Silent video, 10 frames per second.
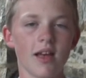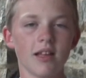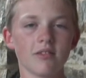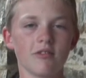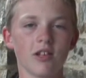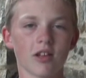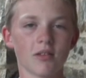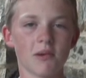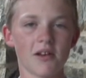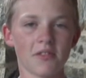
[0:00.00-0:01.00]
As we
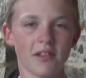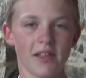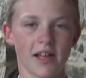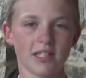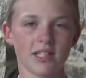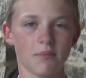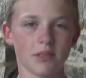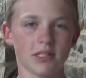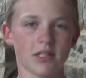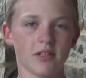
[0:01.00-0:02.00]
talked about in the last
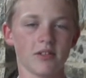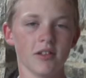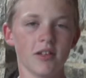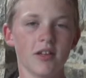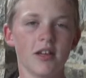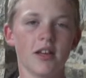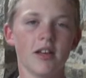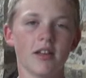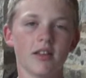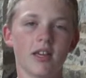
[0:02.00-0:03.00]
episode,
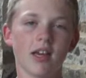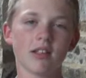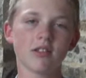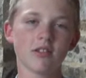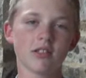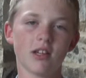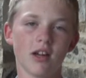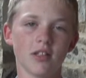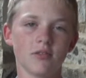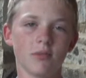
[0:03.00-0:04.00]
cancer is
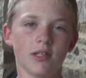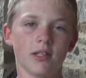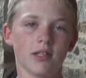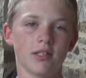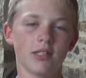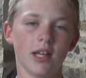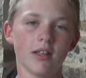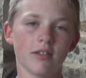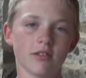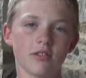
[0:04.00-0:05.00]
caused when
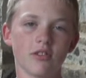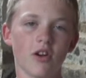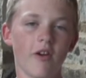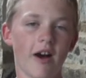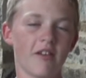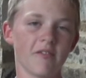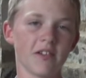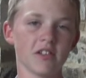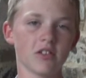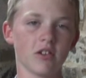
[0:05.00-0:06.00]
cells grow out of
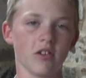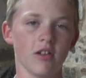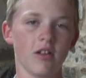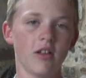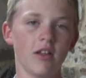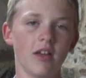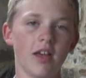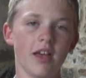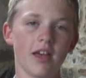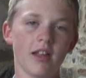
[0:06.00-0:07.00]
control,
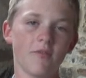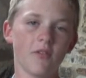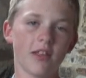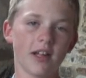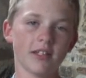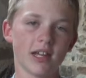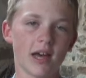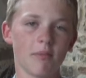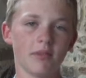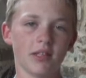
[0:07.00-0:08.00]
and for that to
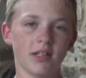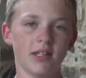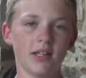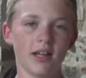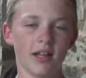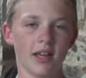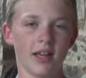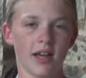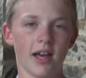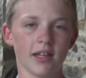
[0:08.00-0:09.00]
happen, the
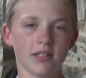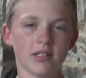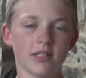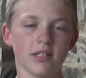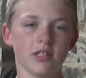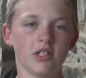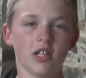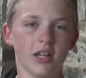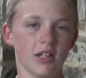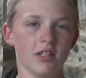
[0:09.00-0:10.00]
DNA has to
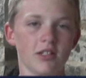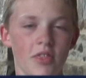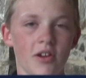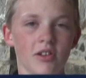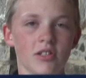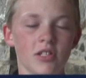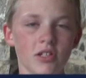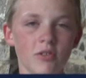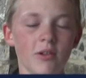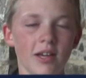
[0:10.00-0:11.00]
change. There are
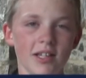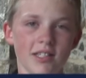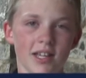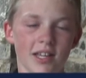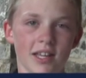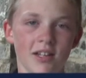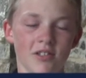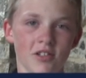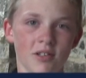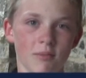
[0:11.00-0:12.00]
two ways that
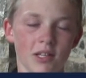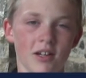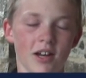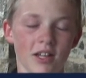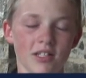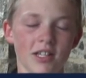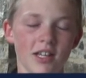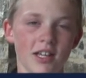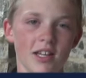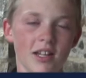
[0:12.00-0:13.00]
cancer can be caused:
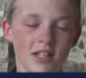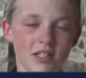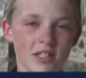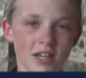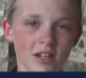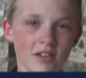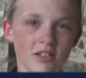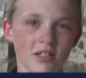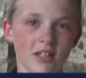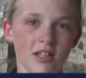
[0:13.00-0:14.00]

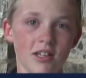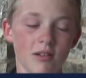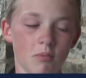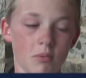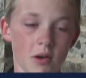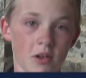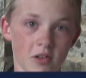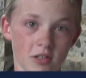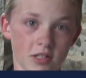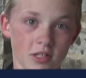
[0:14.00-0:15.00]
initiators and
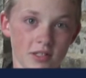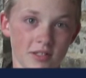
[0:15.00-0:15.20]
promoters.